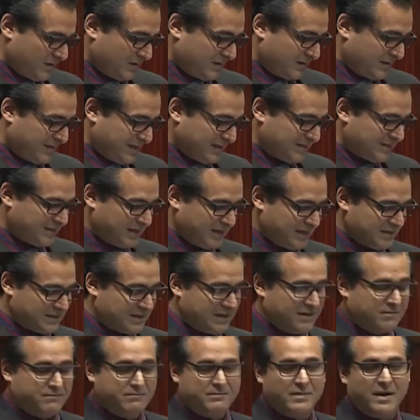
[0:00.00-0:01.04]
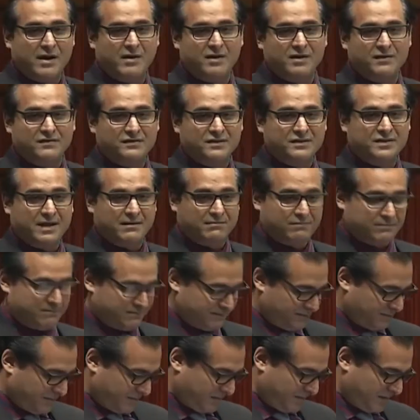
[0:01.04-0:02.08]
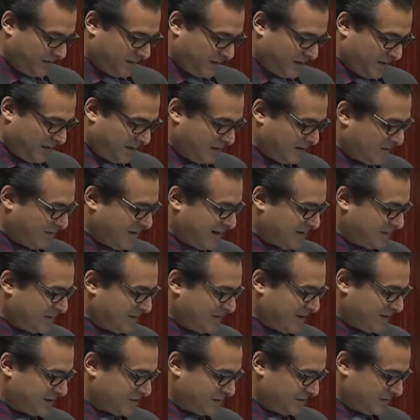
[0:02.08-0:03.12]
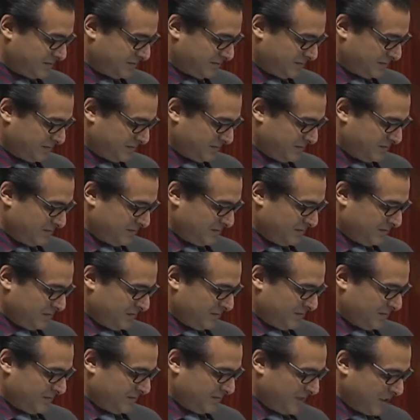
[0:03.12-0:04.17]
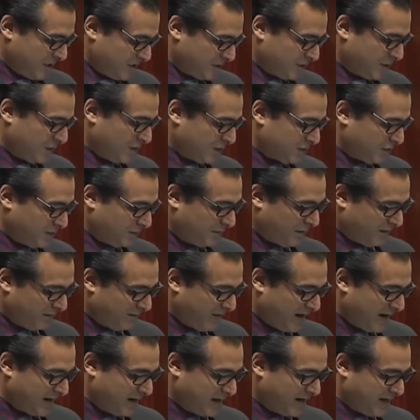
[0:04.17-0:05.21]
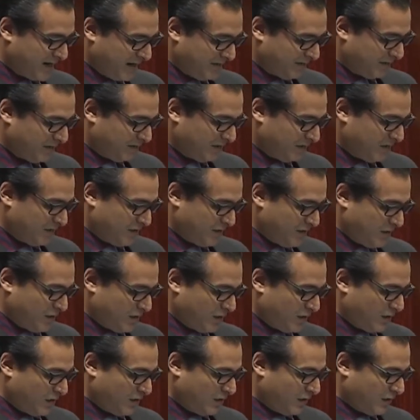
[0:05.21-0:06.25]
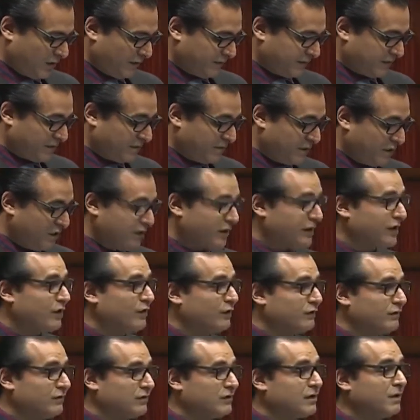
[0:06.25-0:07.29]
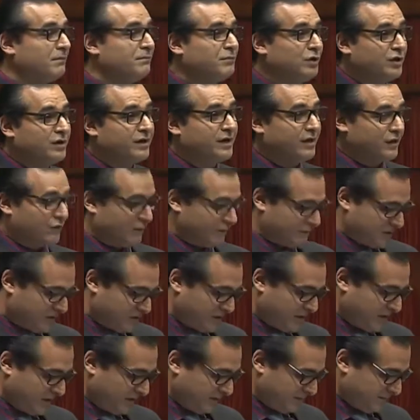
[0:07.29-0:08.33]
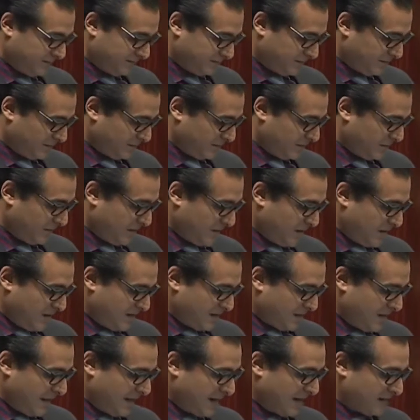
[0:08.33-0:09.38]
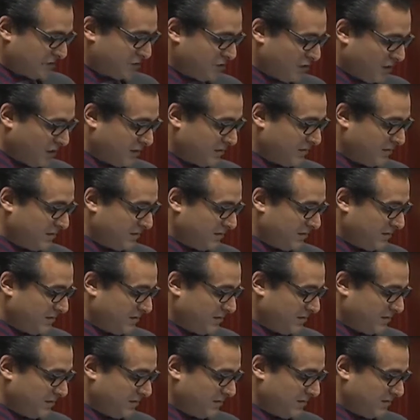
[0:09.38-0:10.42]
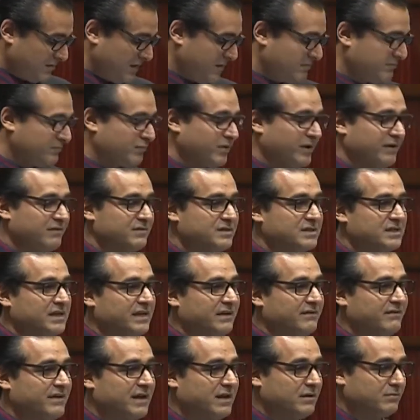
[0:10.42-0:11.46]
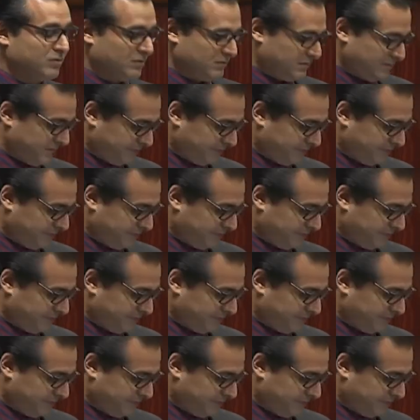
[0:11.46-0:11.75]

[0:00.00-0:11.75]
This is an imperative step in the right direction. This will also provide a level of community oversight that has not been previously available.